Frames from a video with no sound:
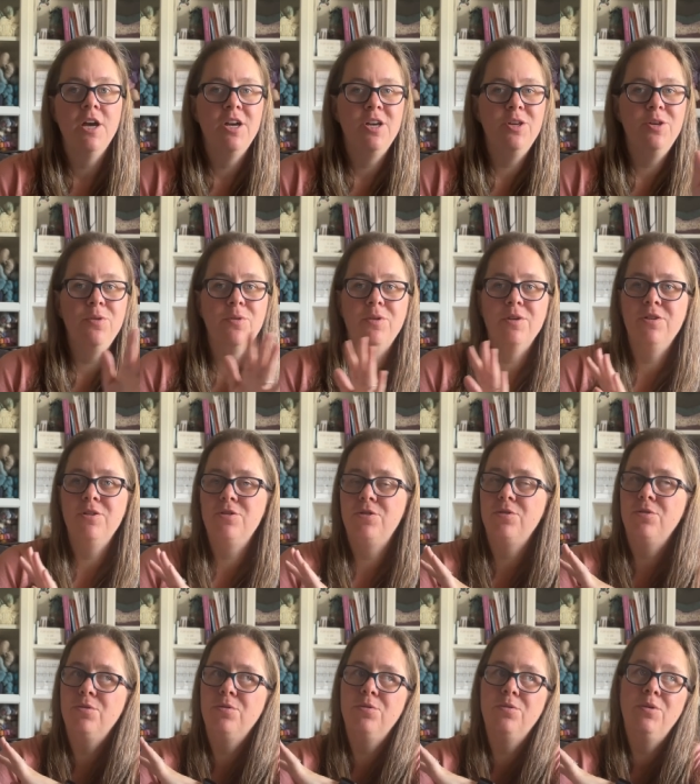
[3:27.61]
You can
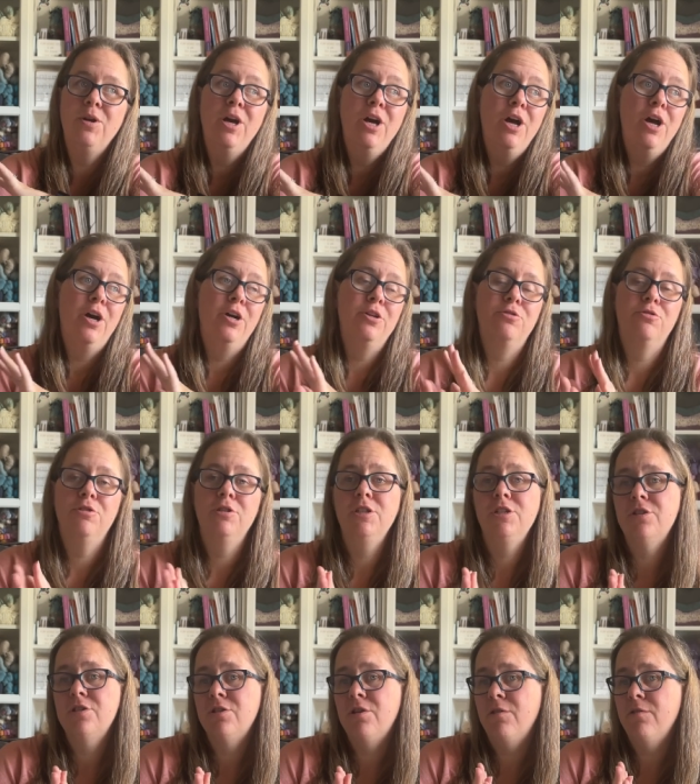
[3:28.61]
do a
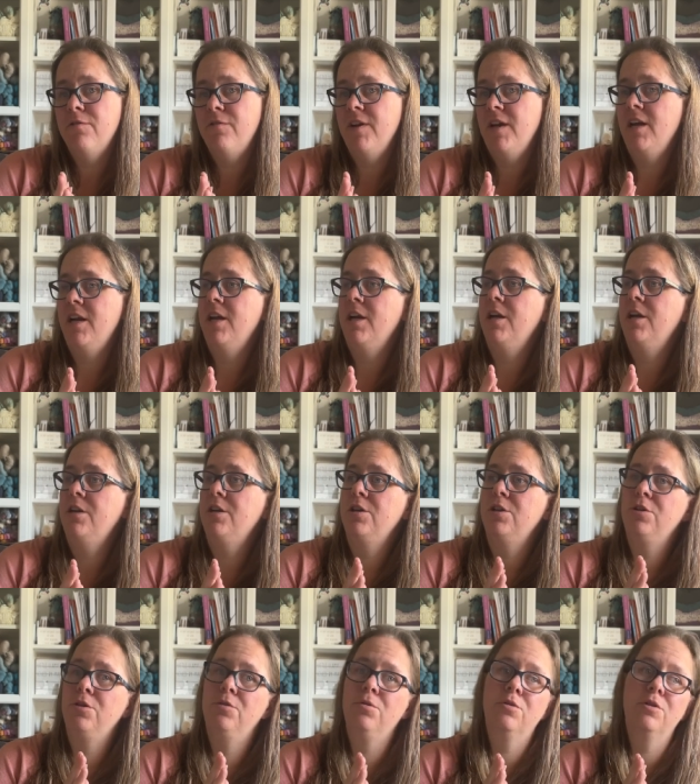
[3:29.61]
traditional fade,
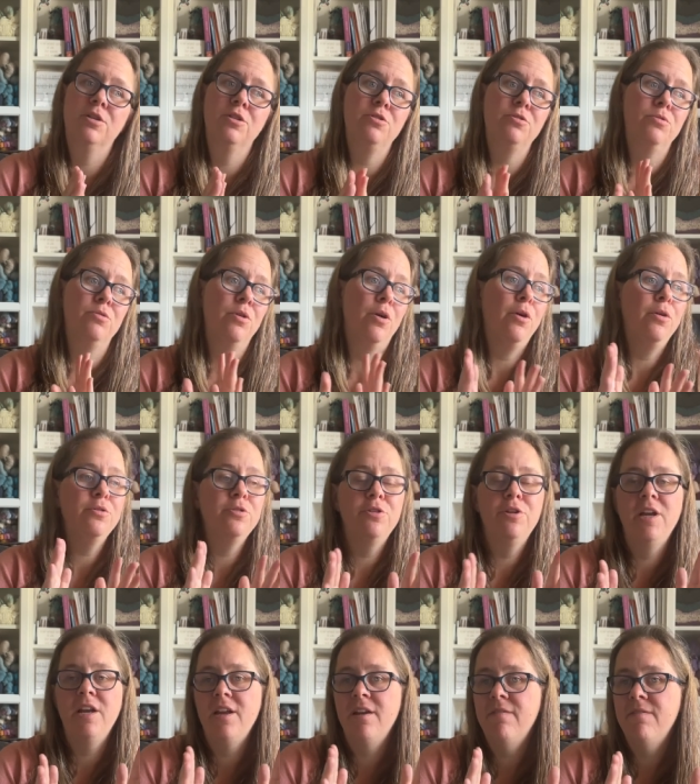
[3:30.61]
you can do an
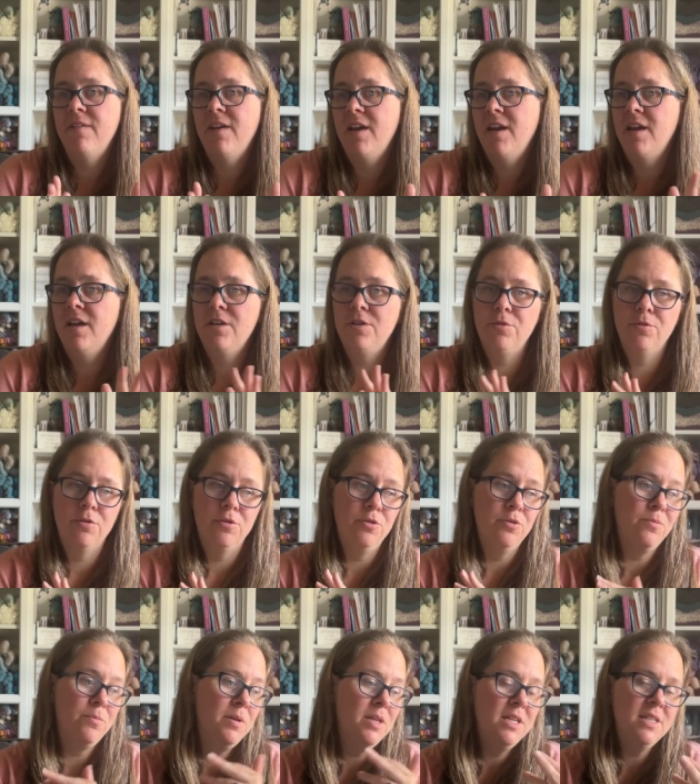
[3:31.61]
alternating fade, you can do
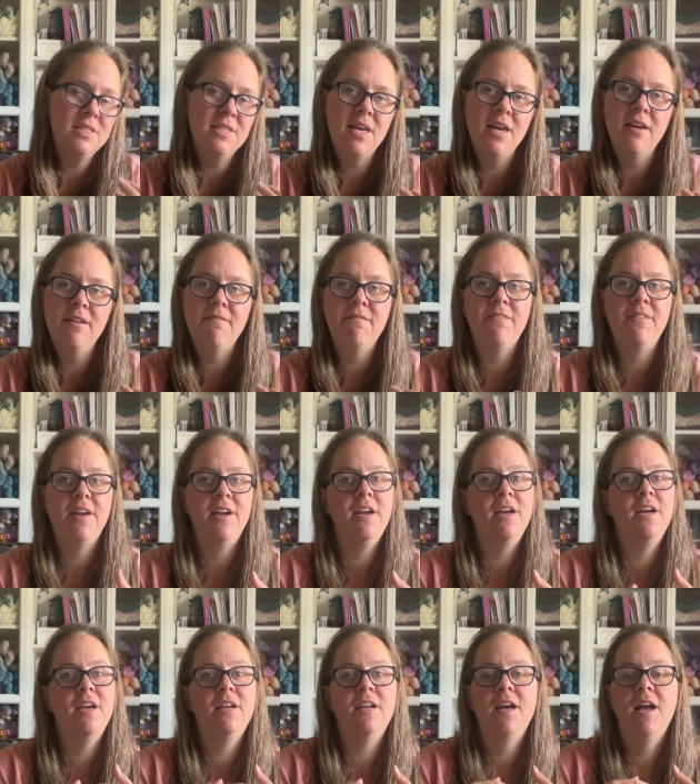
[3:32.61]
mini skein
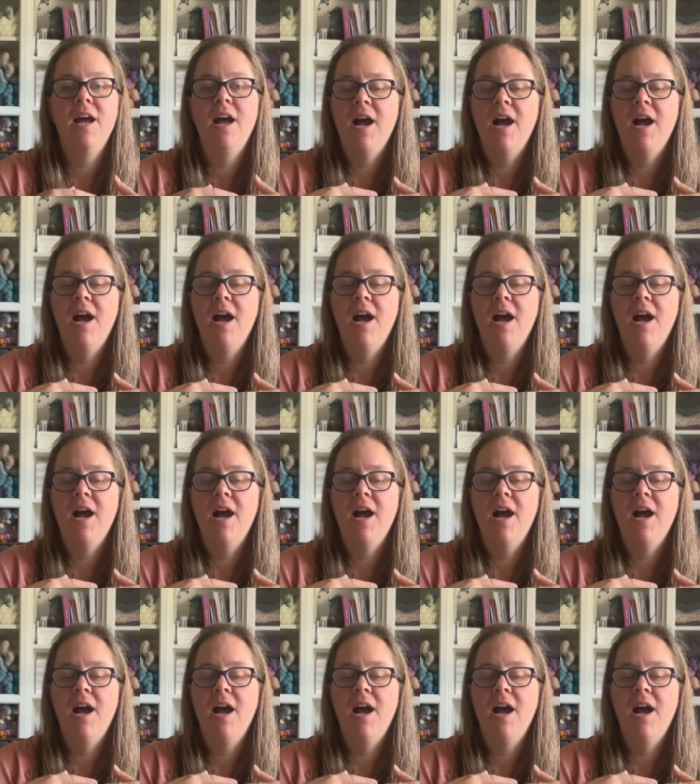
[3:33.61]
fade.